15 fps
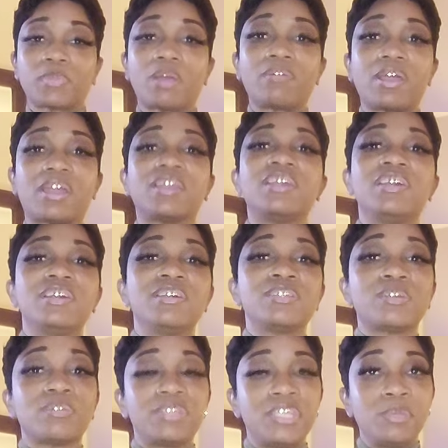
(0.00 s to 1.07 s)
Okay,
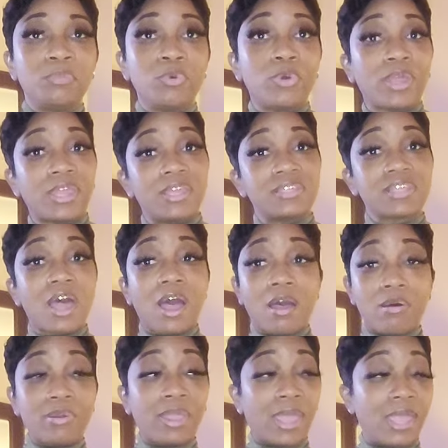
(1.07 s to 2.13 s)
so Temu has
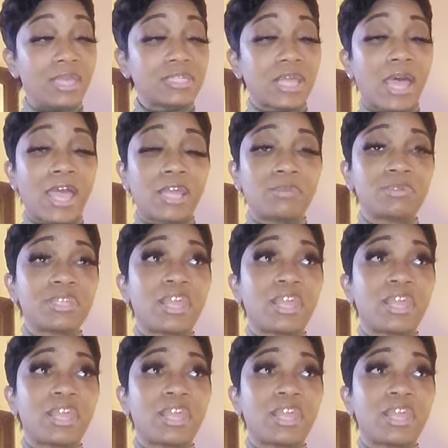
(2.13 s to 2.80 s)
all kinds of items.